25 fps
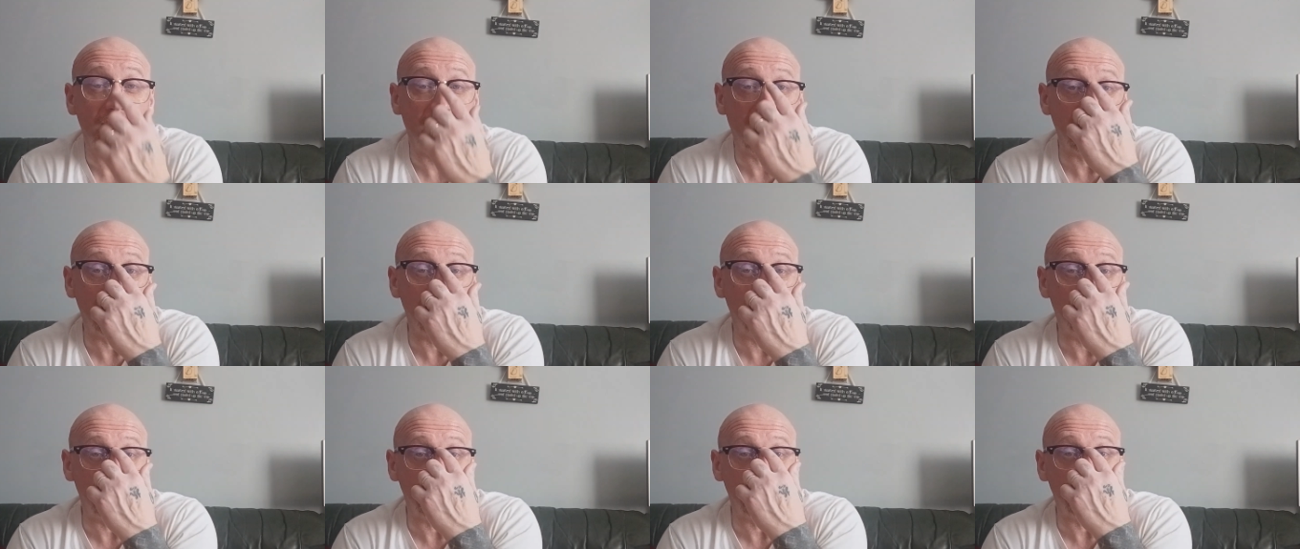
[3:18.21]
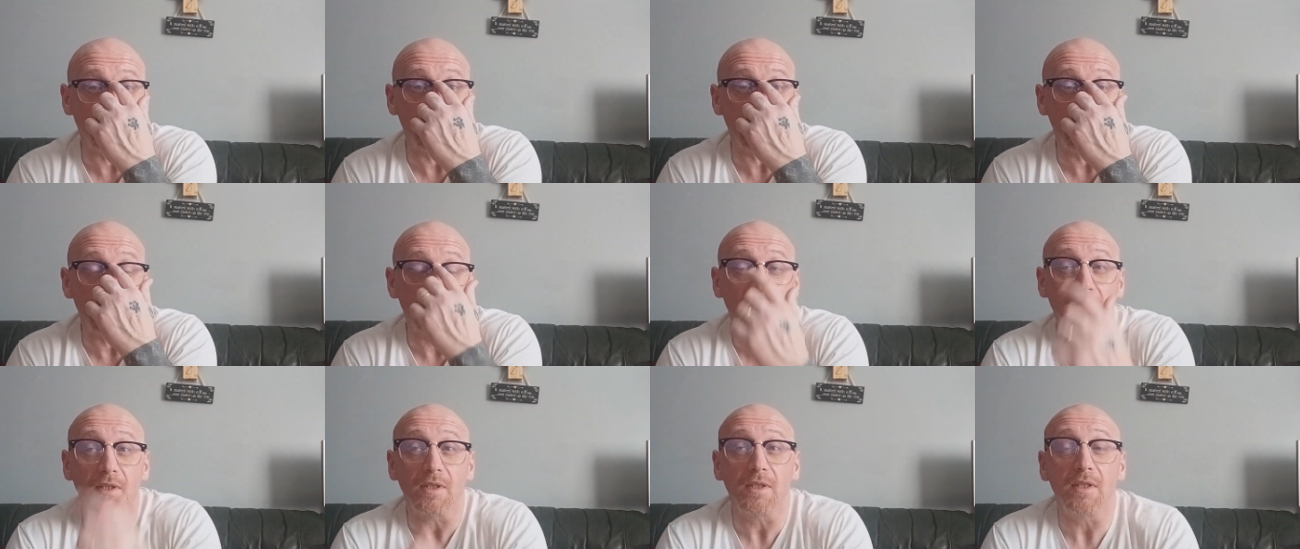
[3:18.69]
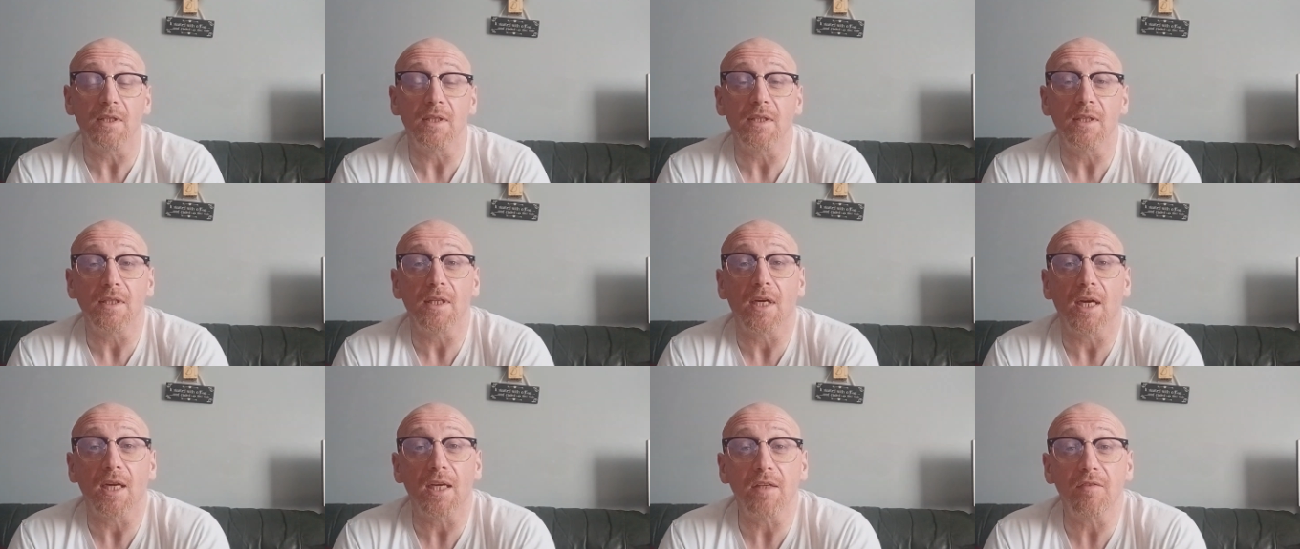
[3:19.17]
And if
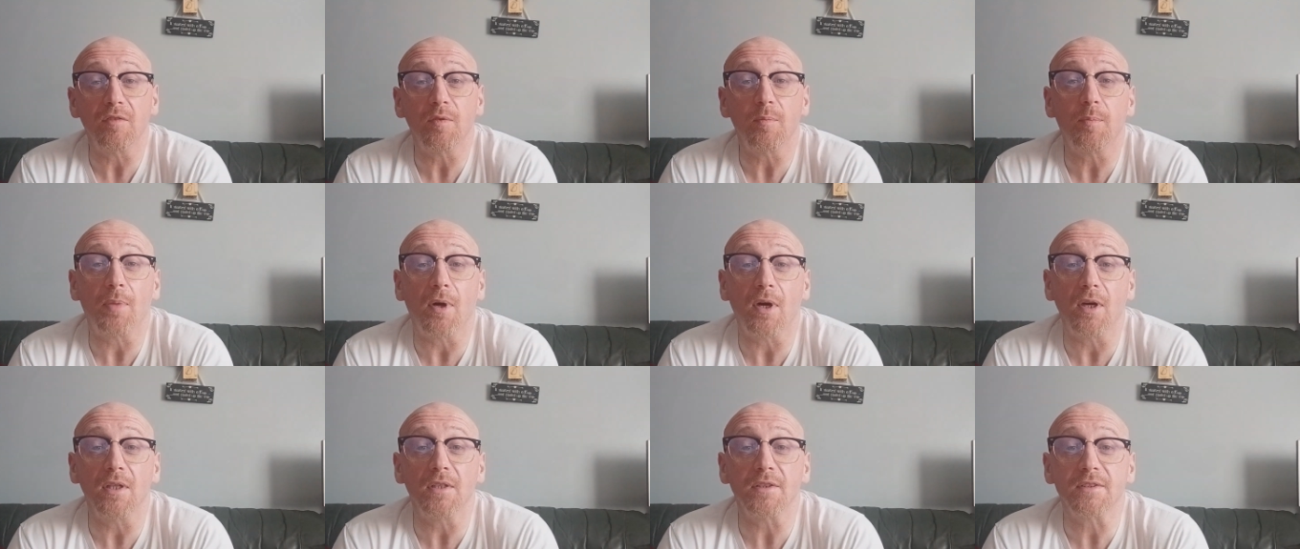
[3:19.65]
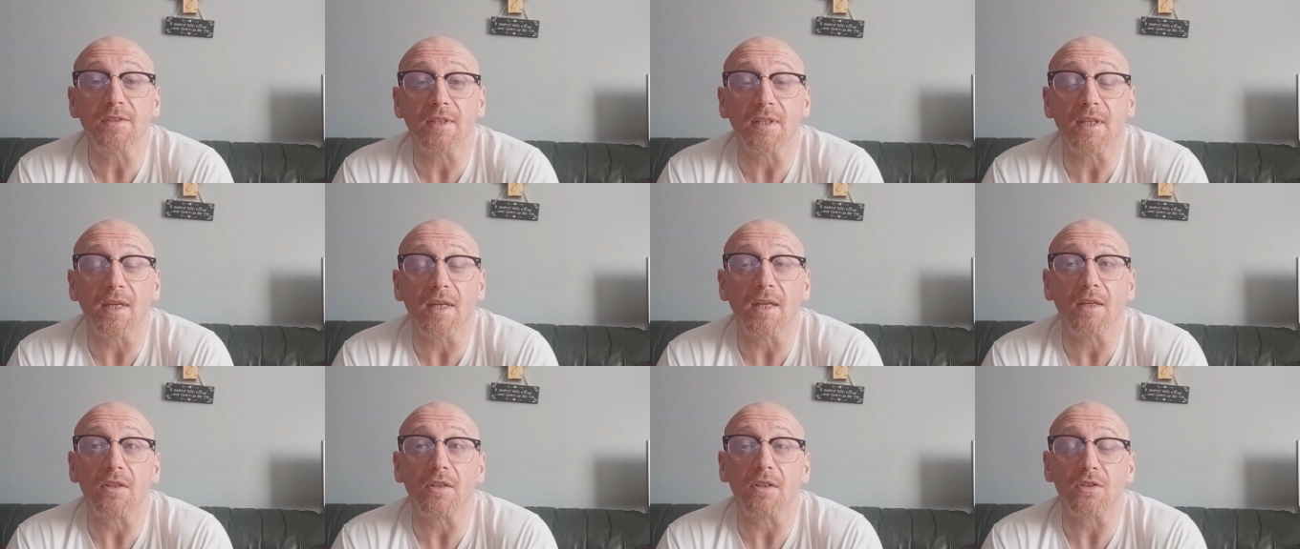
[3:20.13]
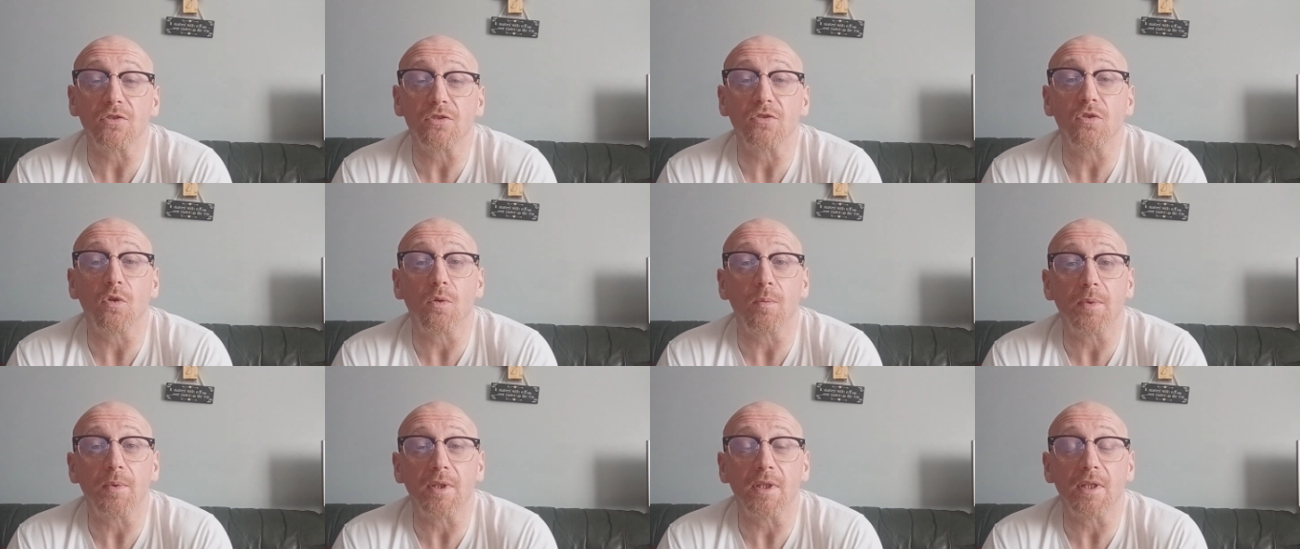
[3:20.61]
it boils to that, like,
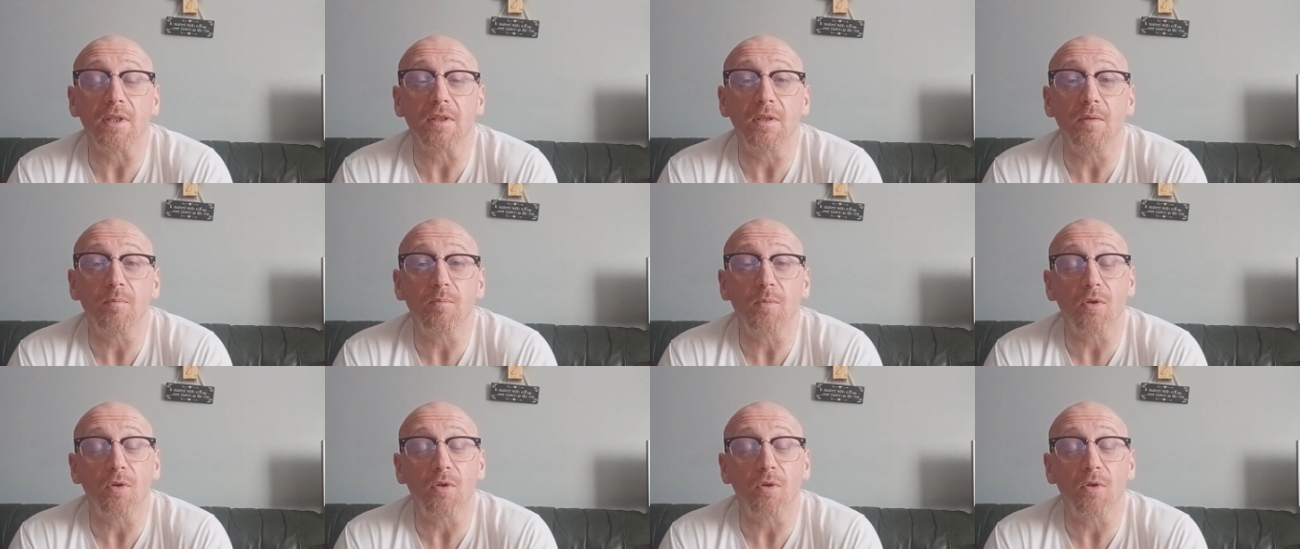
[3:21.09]
so be it.